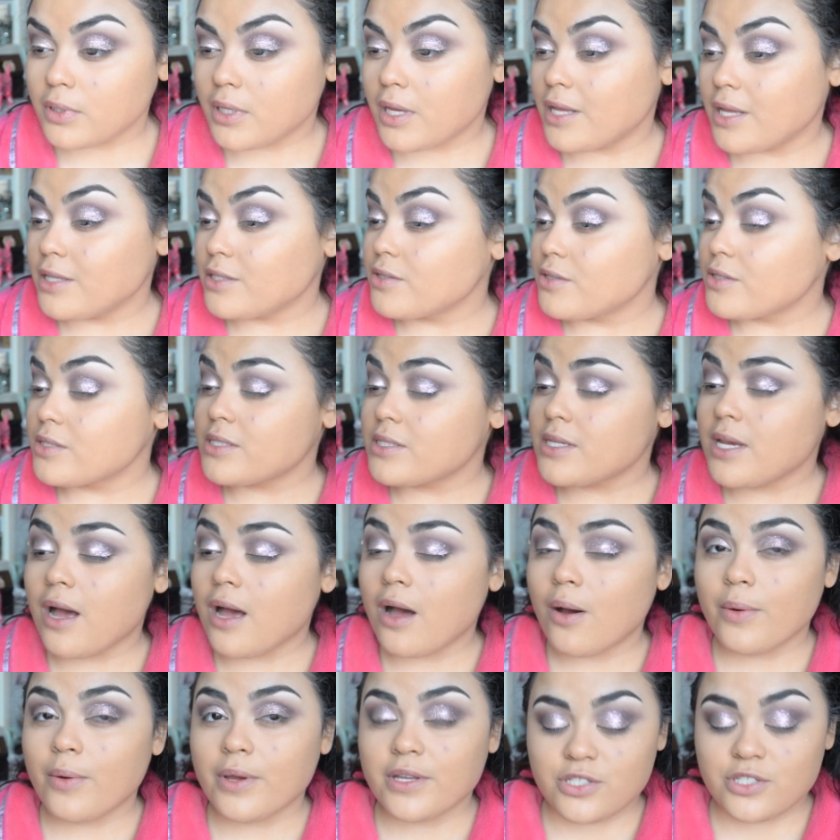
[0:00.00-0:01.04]
And do you see
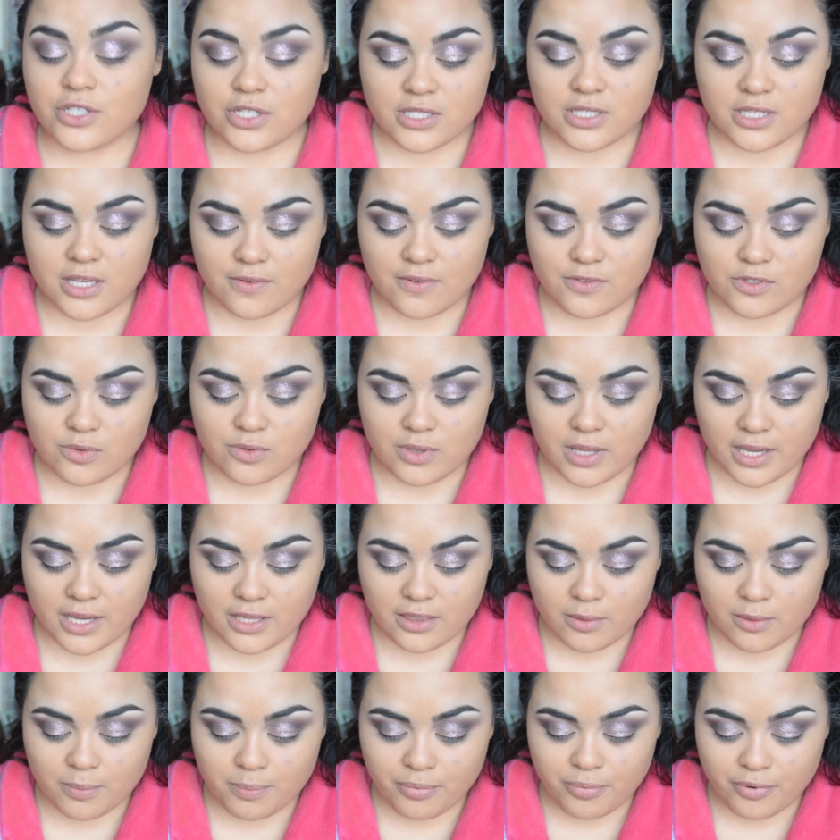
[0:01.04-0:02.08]
how it just gives you like
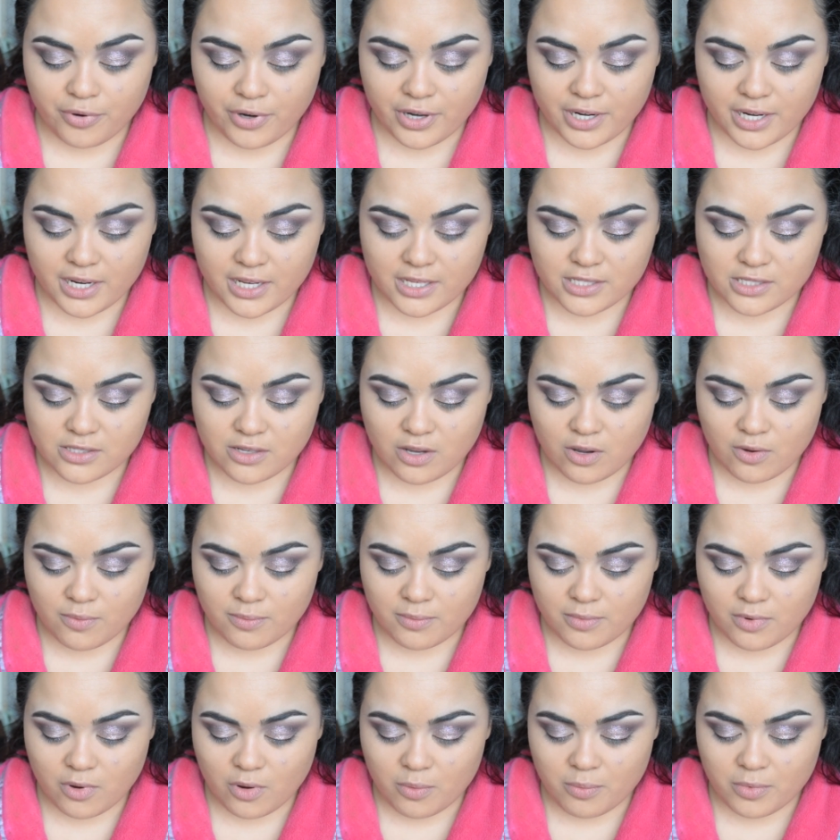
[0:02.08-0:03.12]
the prettiest,
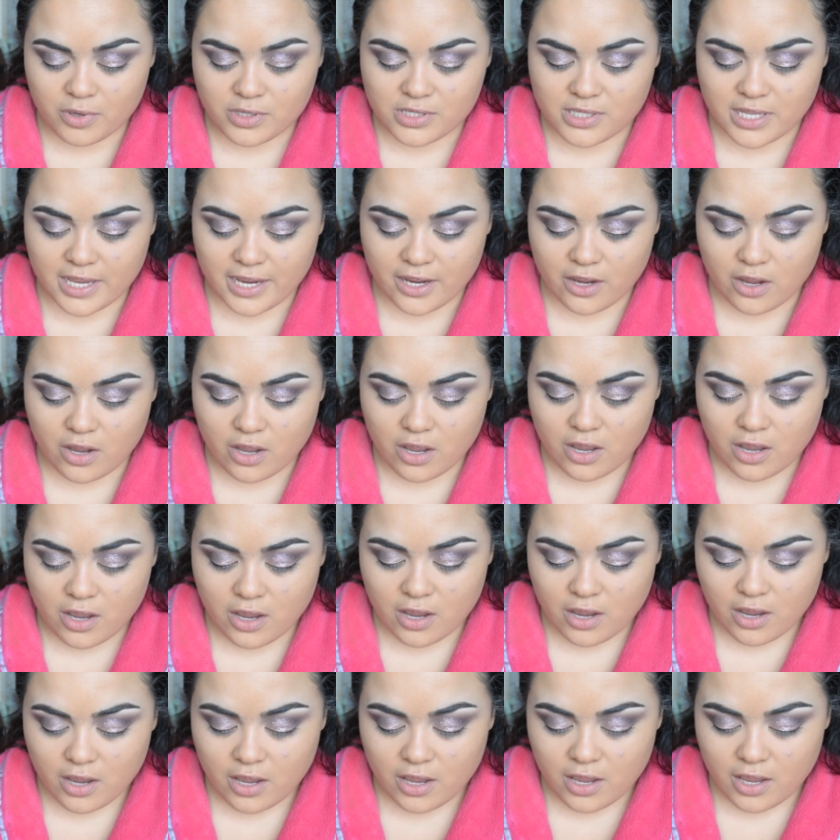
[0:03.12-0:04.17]
almost like
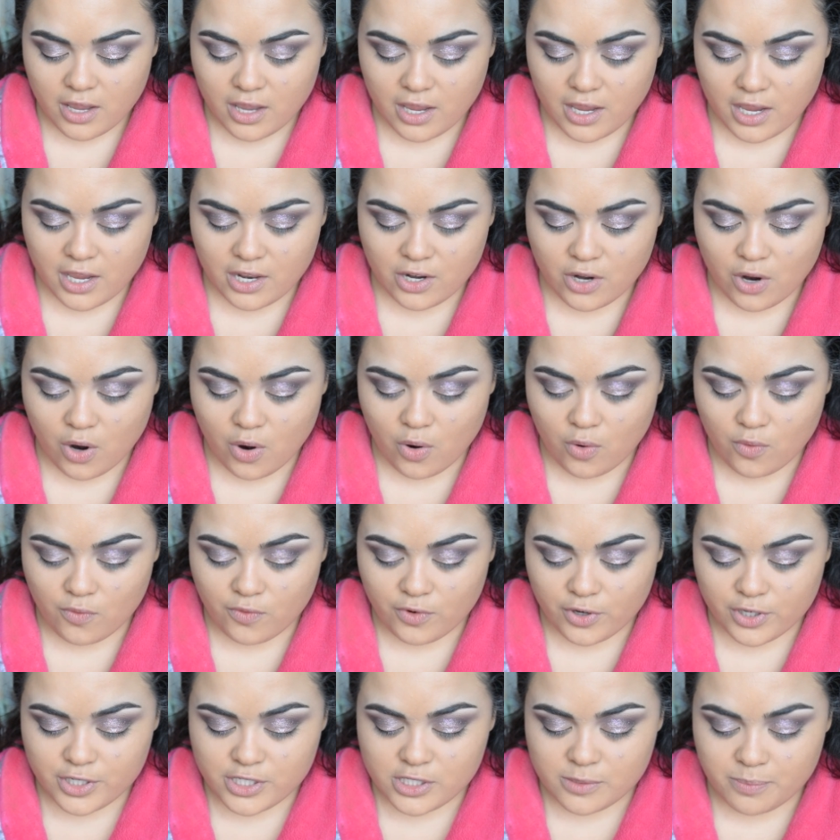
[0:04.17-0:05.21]
an
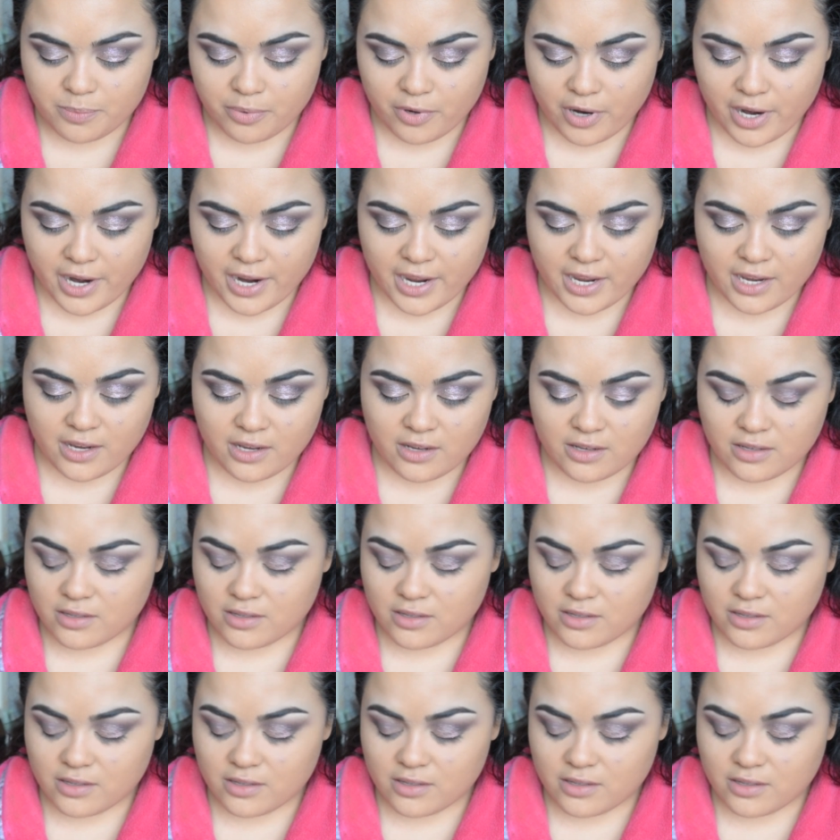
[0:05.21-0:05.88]
overspray?